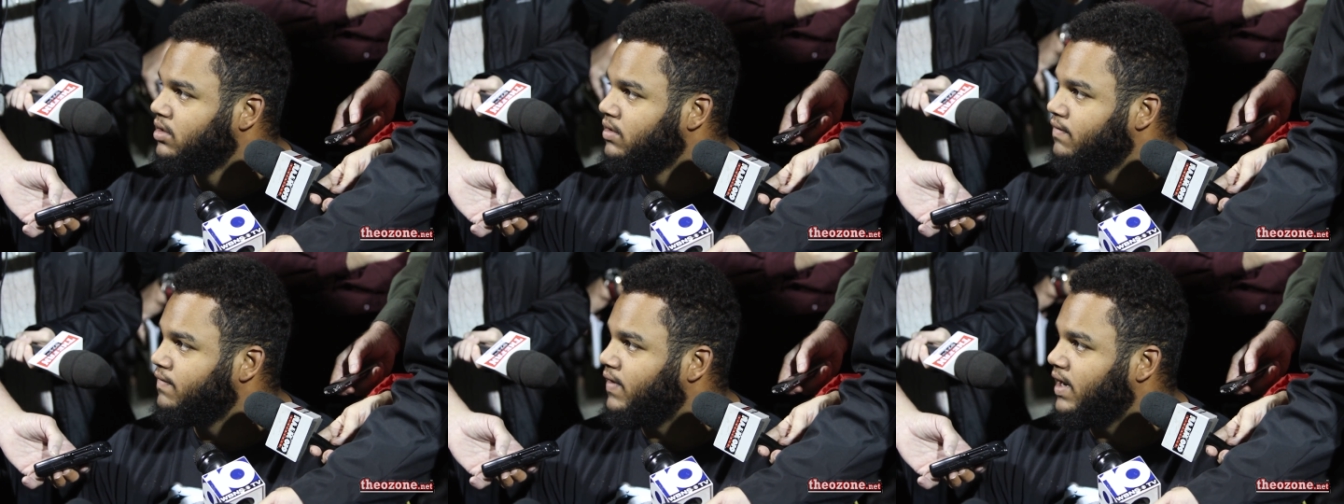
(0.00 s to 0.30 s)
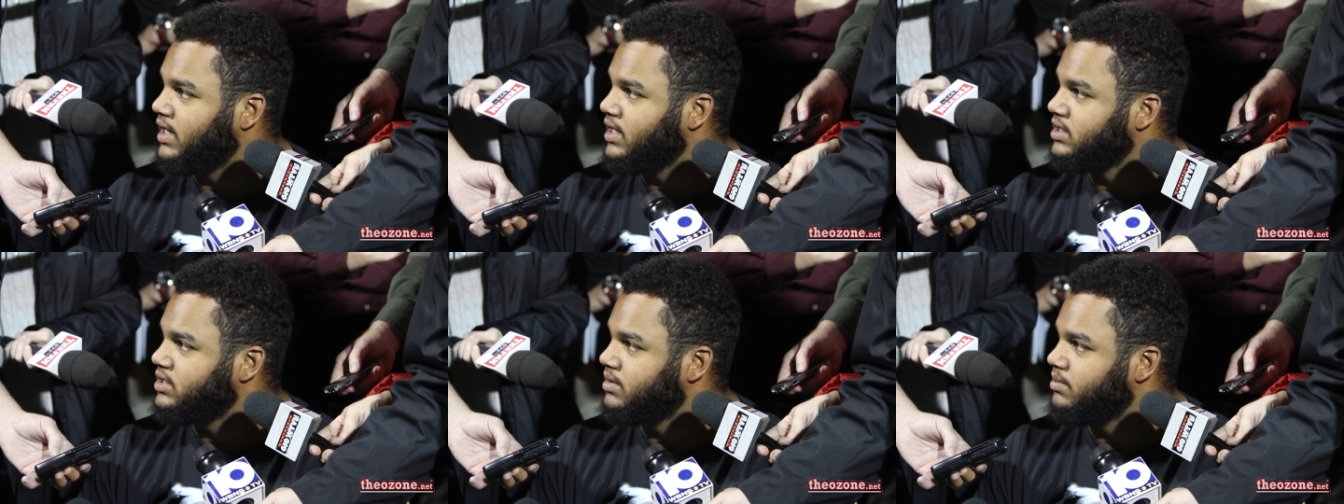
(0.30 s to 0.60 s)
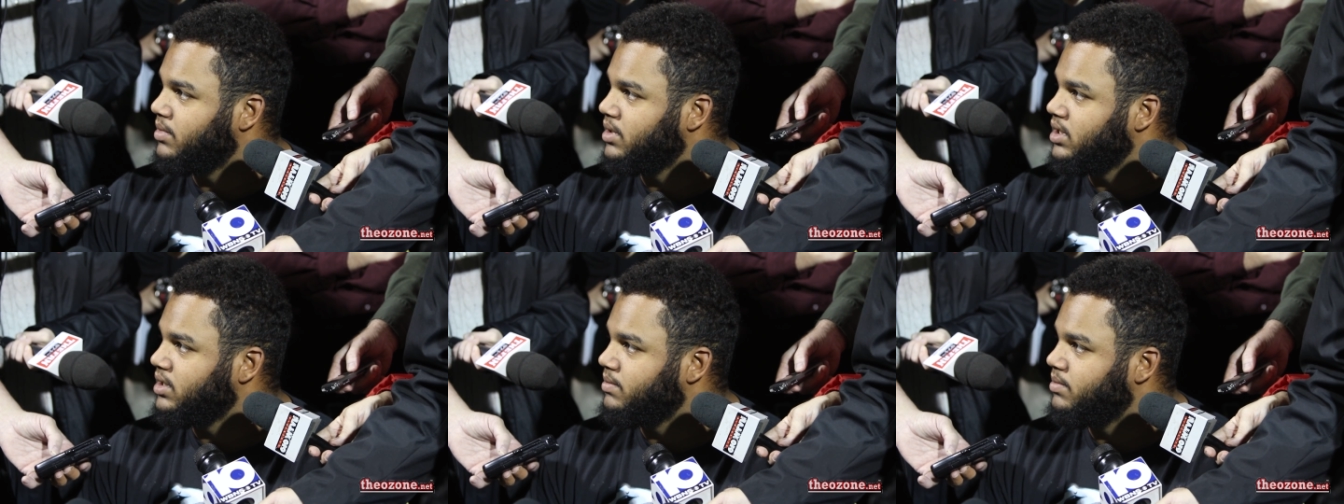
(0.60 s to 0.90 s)
fighting
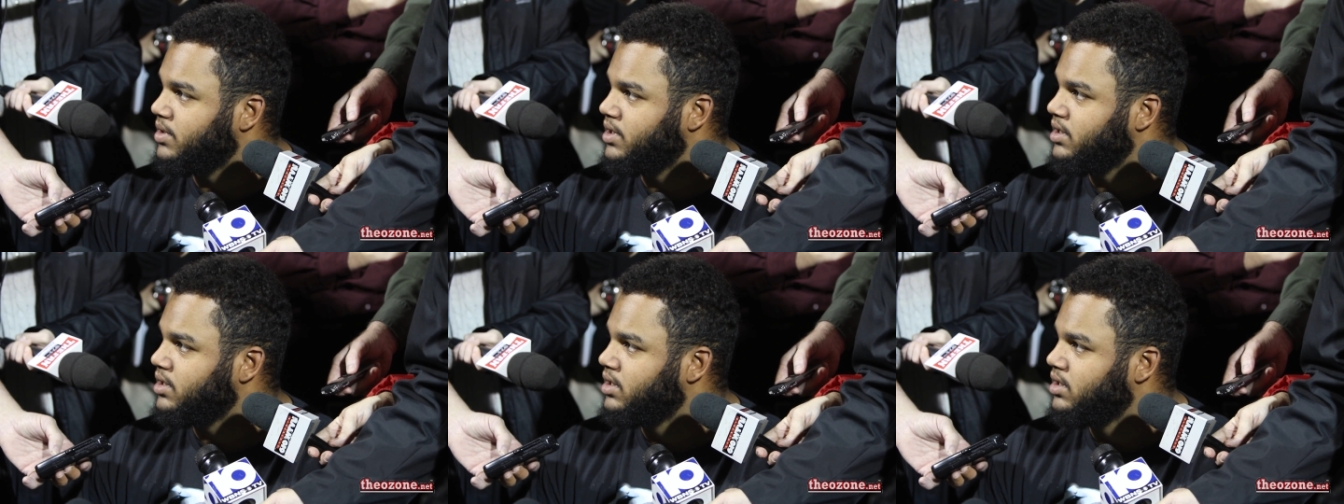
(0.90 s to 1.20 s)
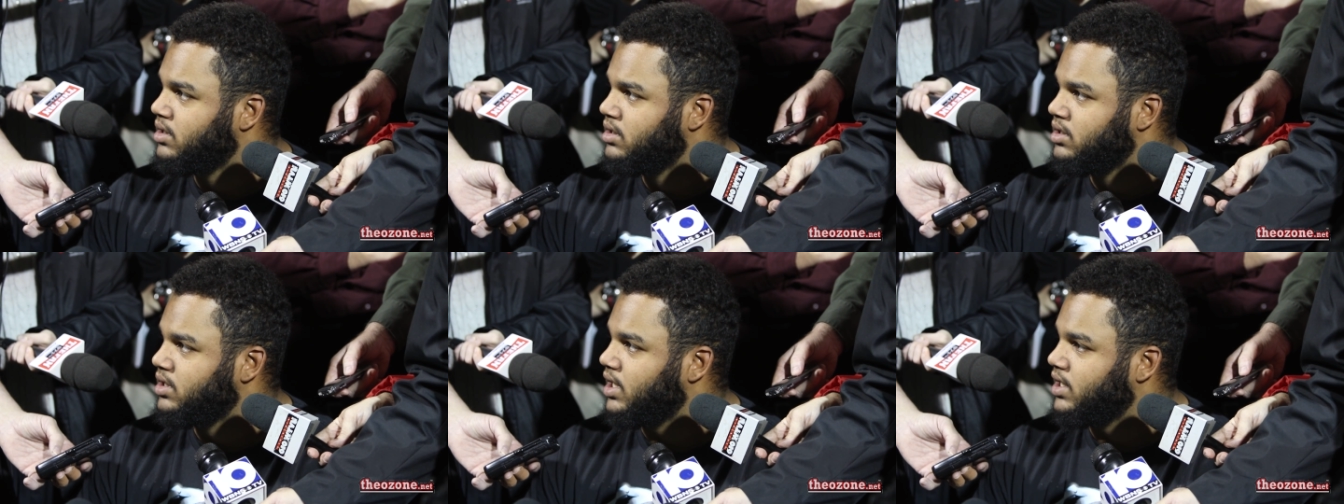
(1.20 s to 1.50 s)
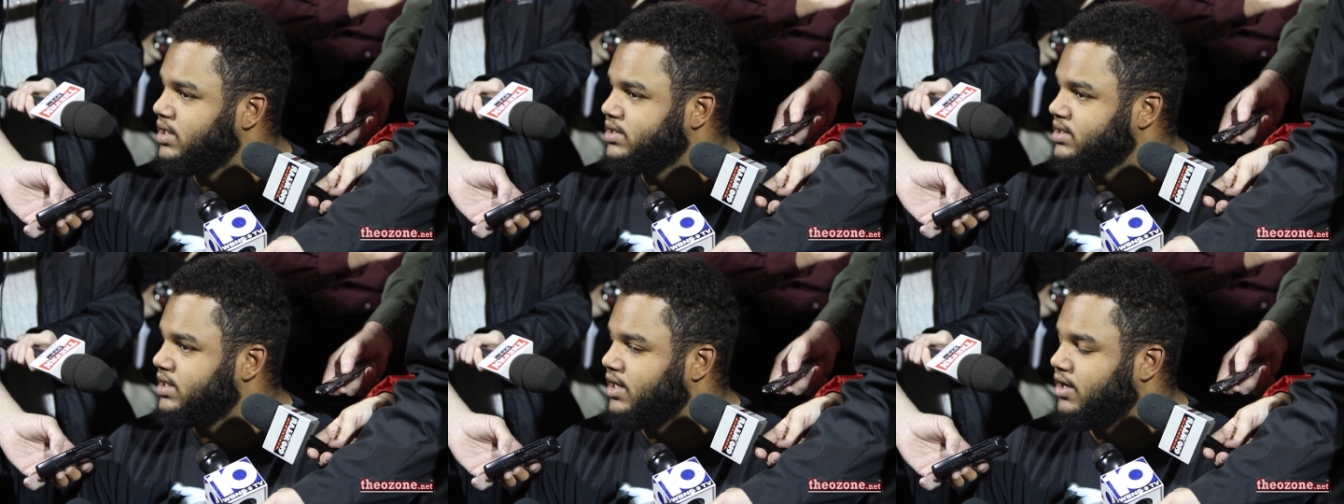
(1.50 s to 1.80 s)
somebody, but that
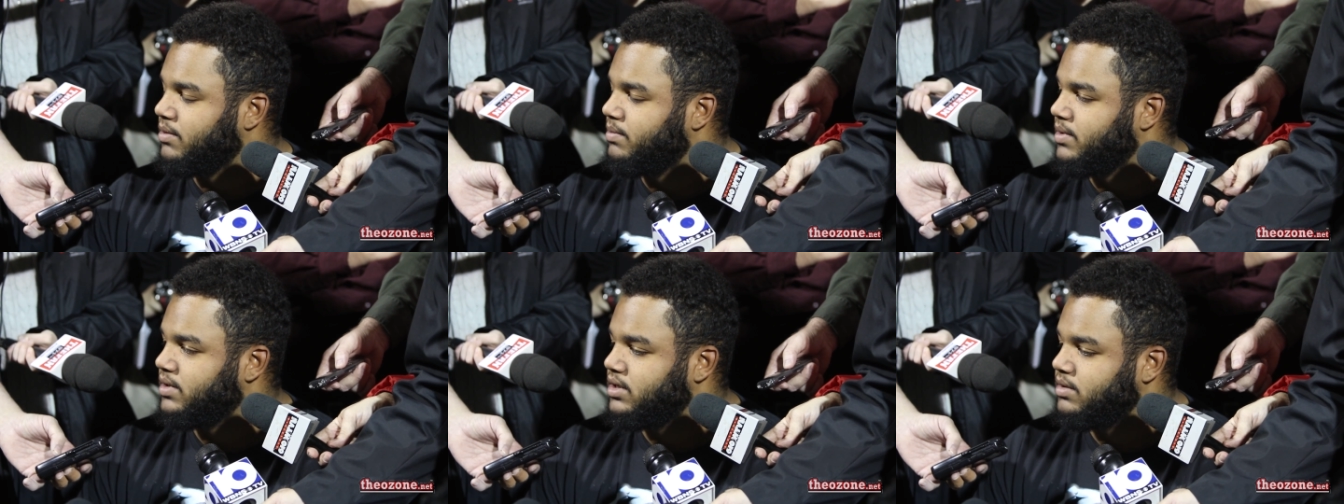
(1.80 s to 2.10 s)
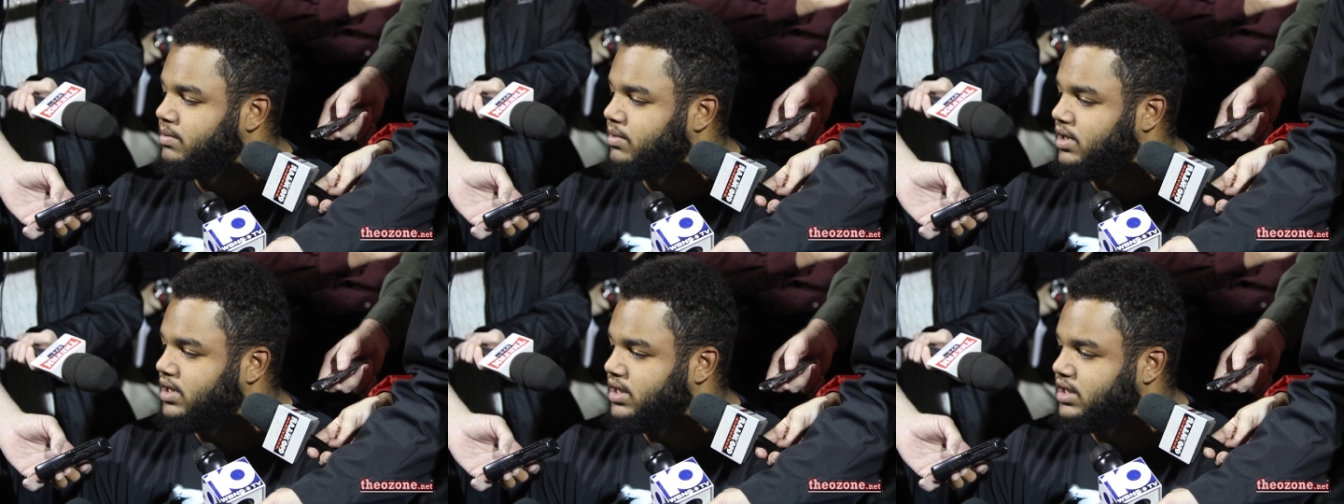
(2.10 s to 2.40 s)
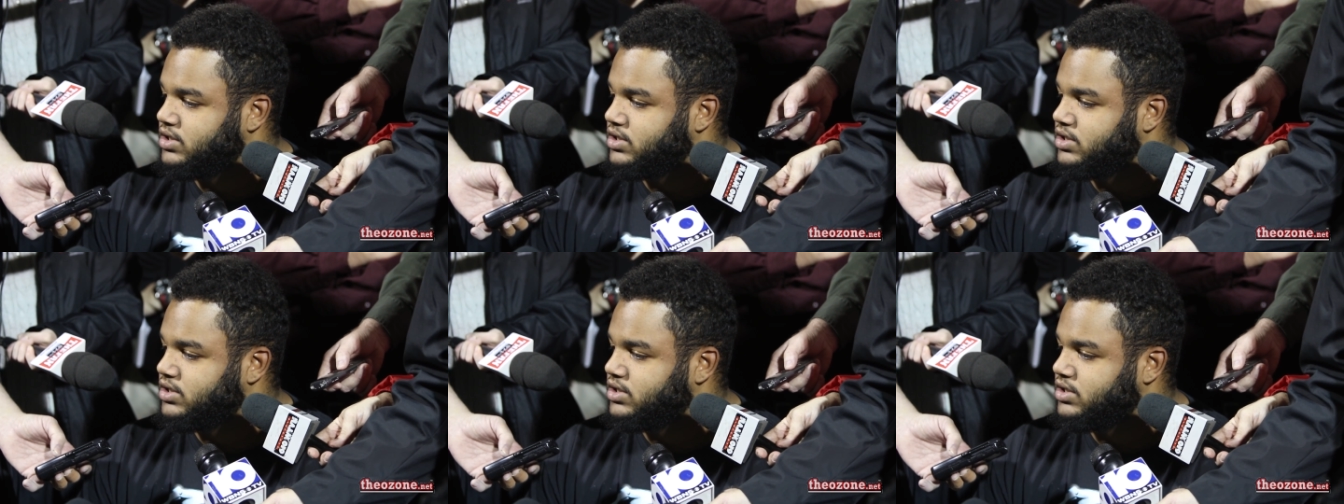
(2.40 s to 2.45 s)
doesn't help anybody.